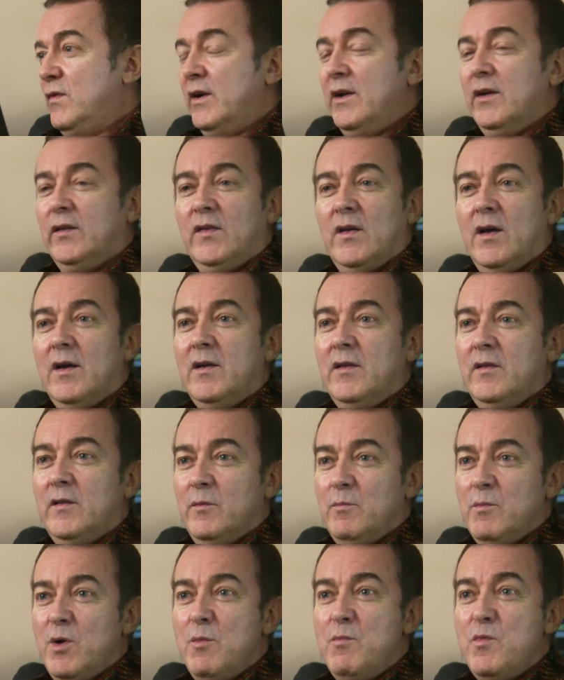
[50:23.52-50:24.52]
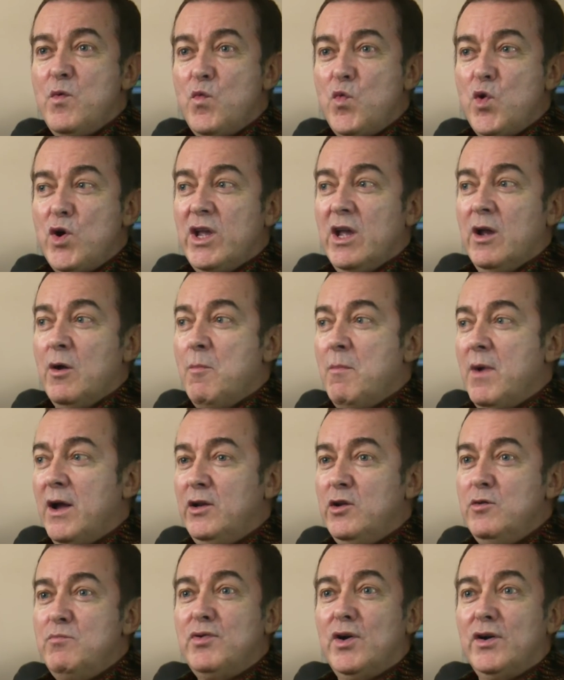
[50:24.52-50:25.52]
very excited at the moment working on my
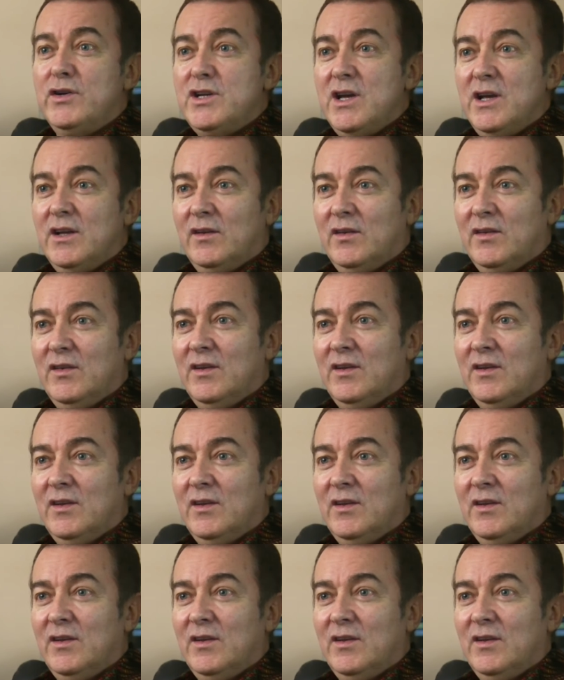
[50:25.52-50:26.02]
new project.